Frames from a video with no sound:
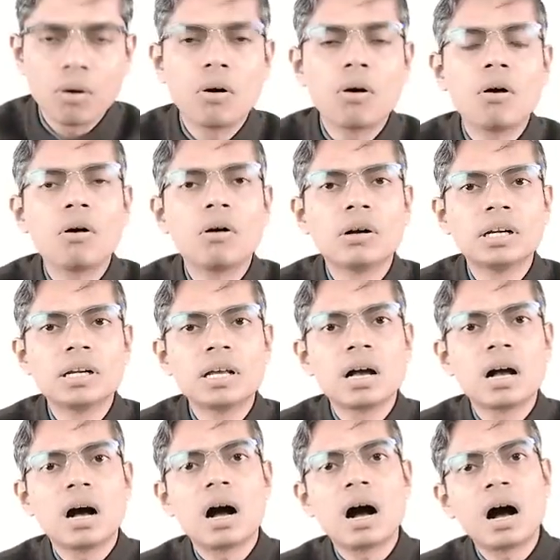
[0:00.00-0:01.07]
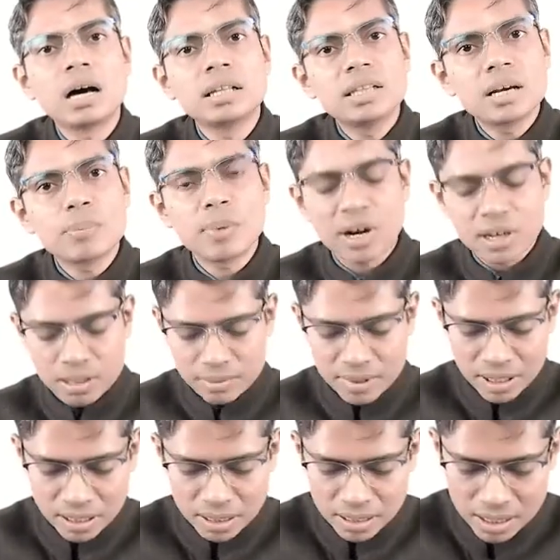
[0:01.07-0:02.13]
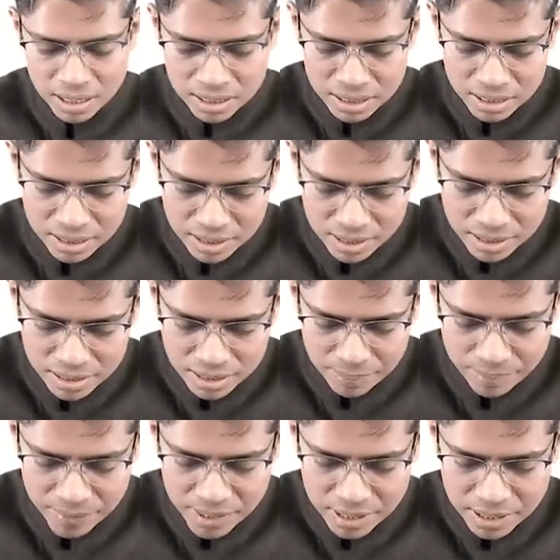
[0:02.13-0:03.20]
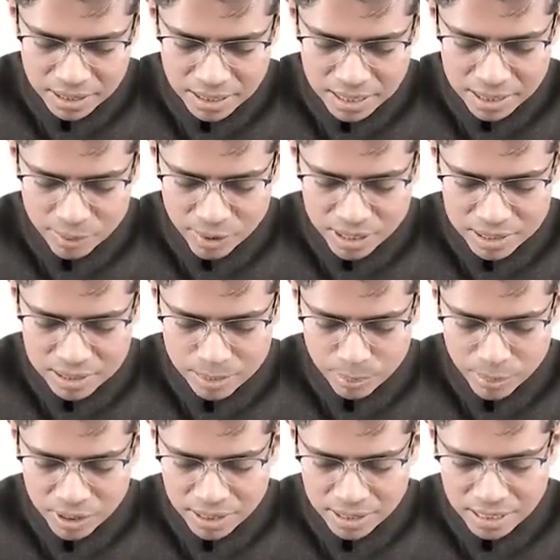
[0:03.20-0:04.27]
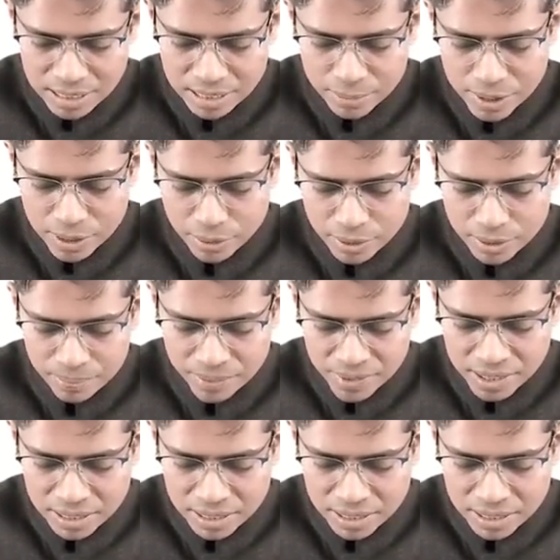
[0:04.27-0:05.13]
on other part of the conducting system, like for example AV node,